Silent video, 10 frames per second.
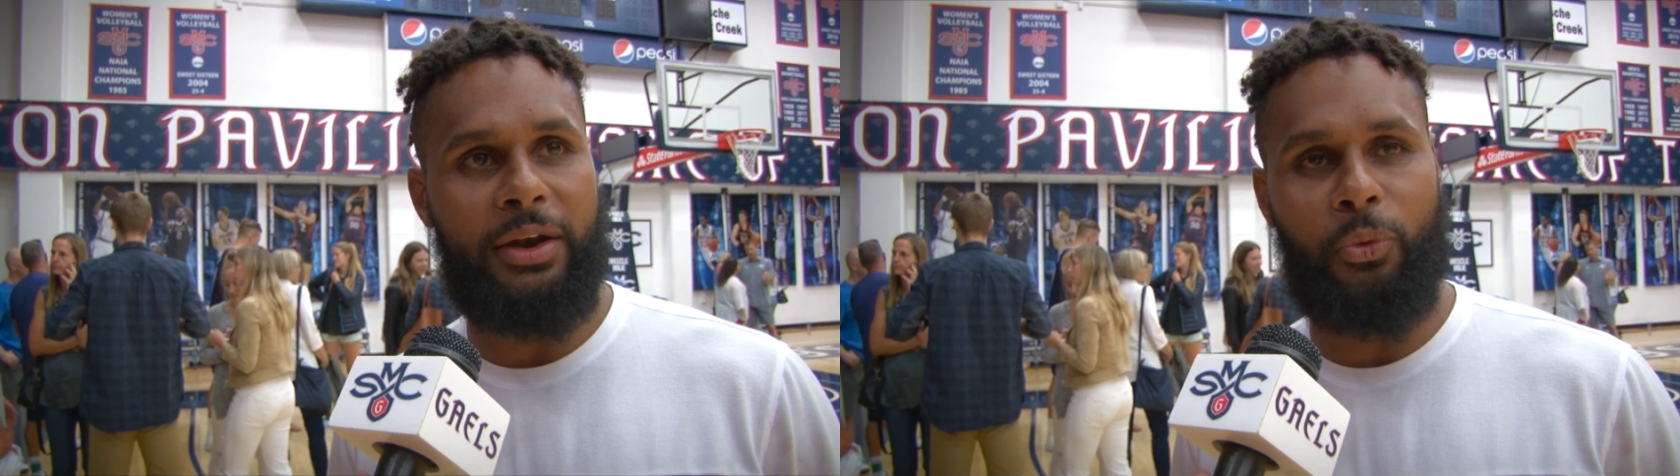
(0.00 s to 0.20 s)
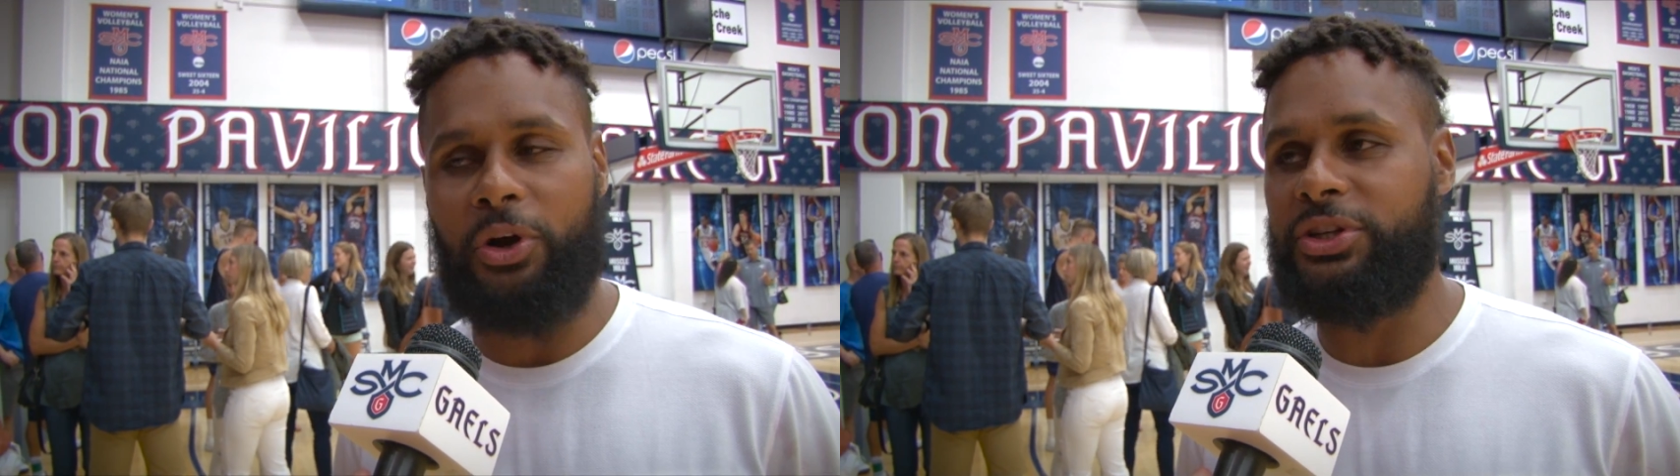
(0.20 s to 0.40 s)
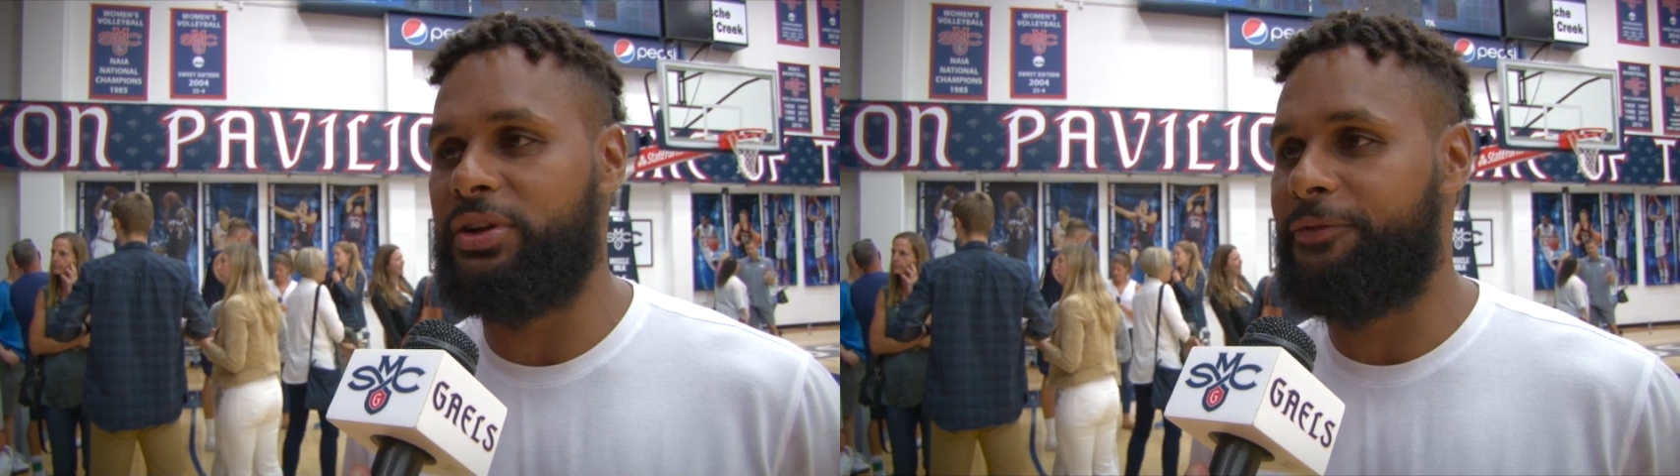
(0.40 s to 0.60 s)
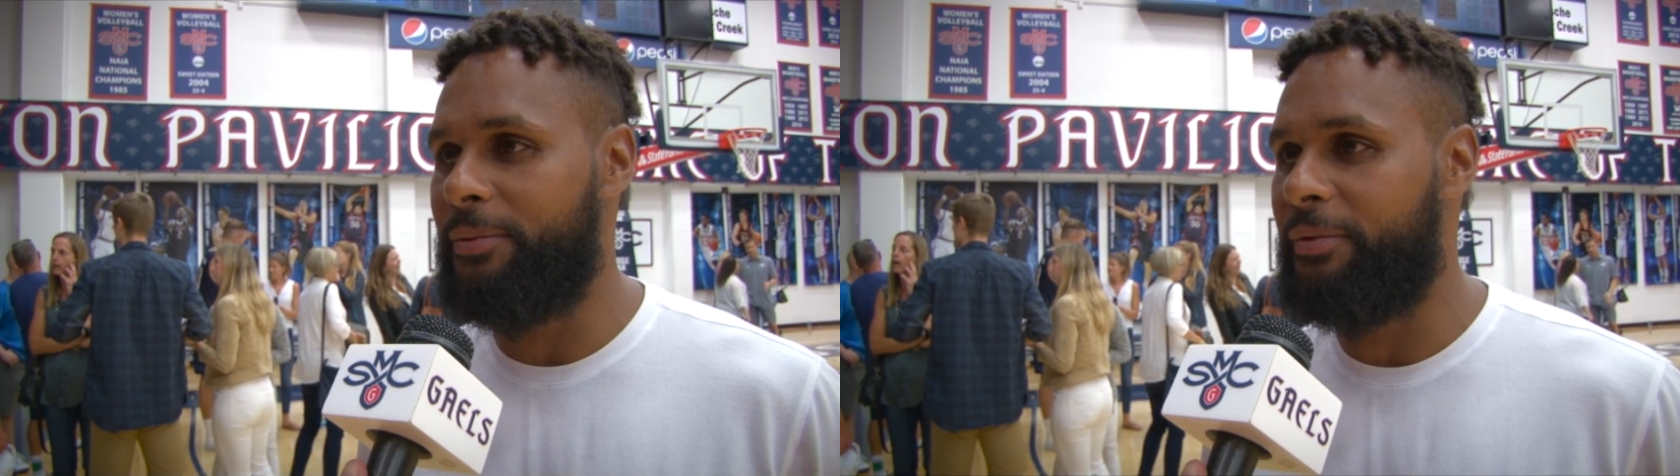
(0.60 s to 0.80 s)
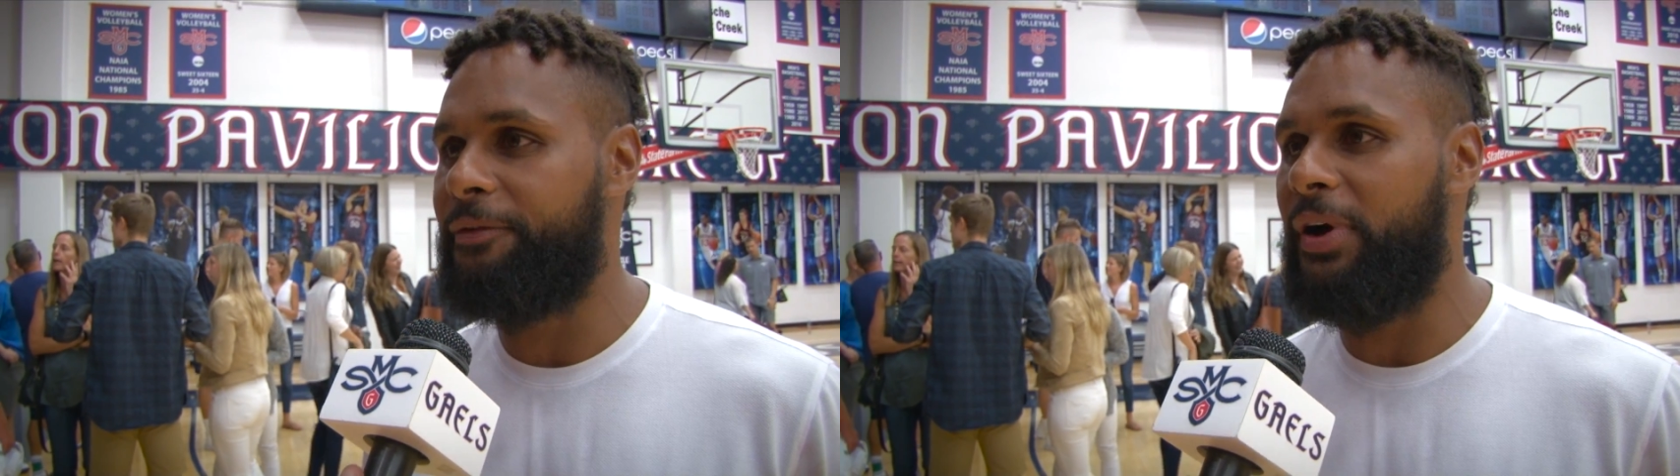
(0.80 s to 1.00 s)
and watched it
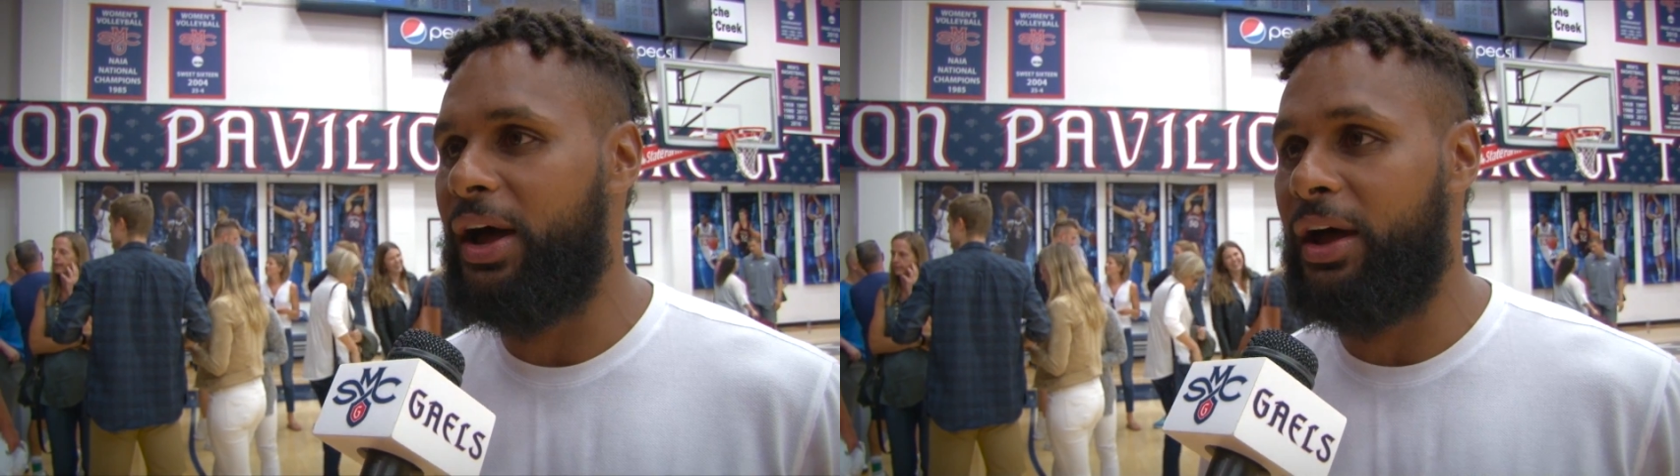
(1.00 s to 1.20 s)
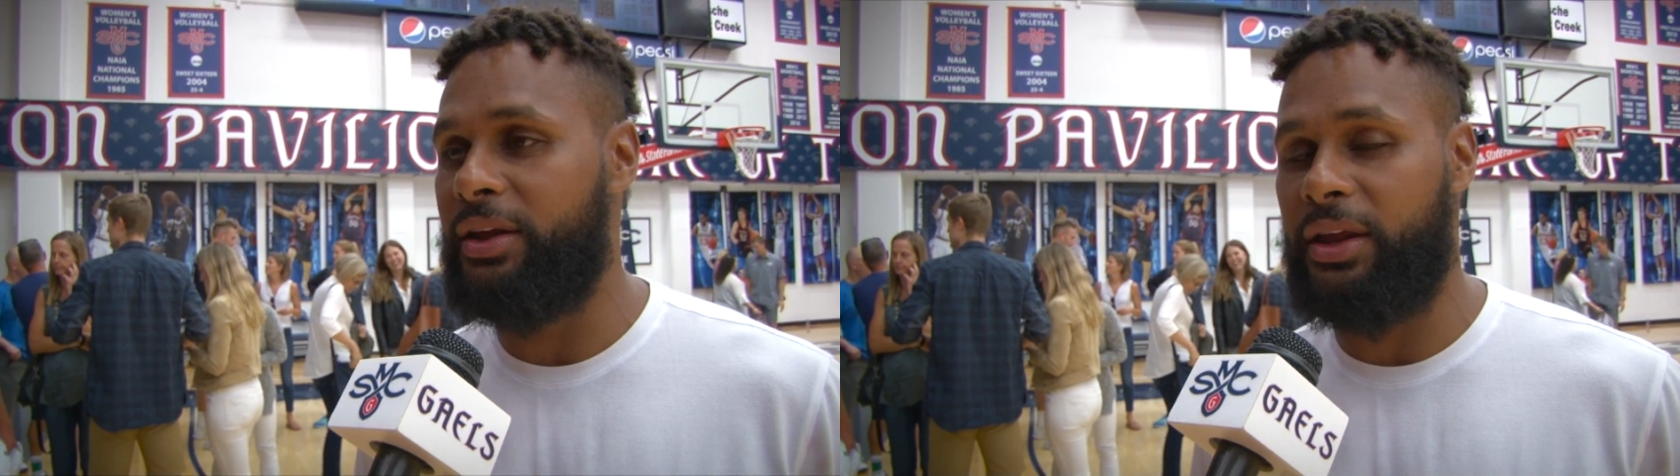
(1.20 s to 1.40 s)
from afar